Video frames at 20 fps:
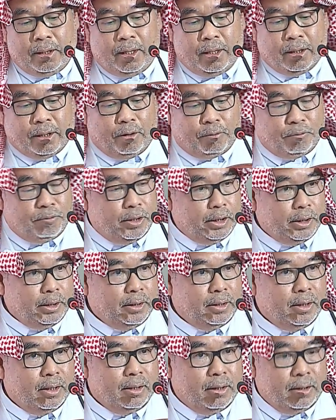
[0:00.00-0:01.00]

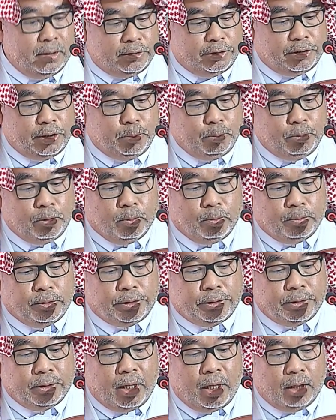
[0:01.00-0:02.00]
covering
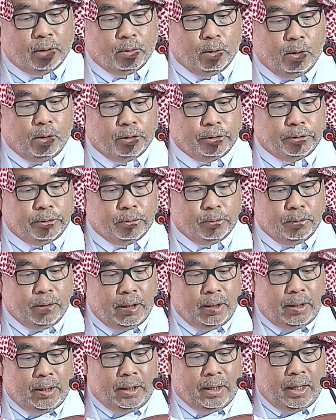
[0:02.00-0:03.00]
symptoms, and also
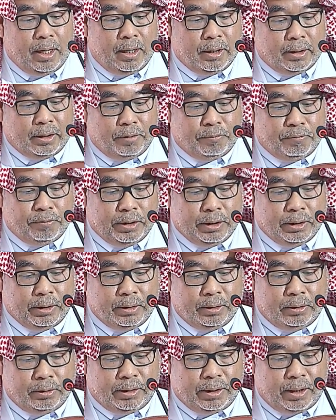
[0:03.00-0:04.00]
covering
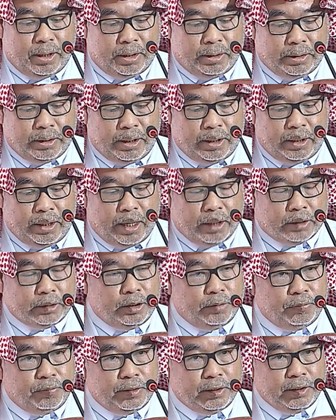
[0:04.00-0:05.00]
the daily
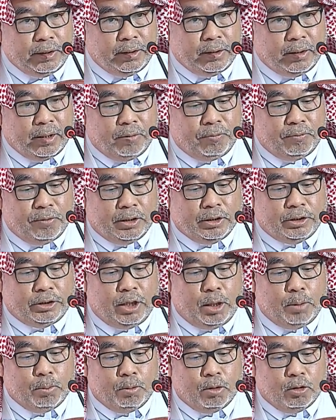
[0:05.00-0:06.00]
activity, covering
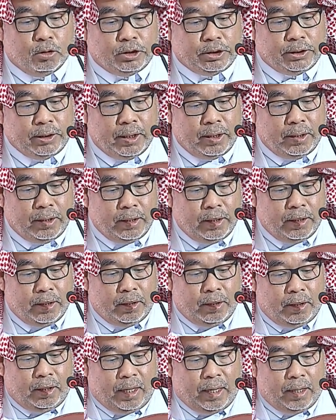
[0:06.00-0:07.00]
the emotional,
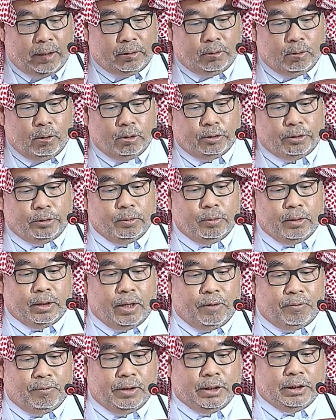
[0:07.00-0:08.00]
and also
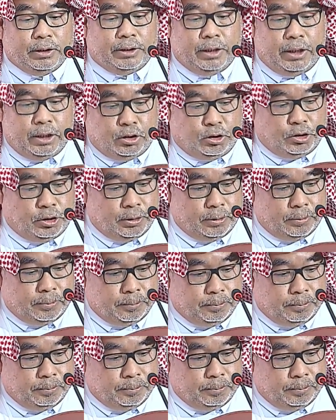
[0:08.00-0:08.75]
covering the itching.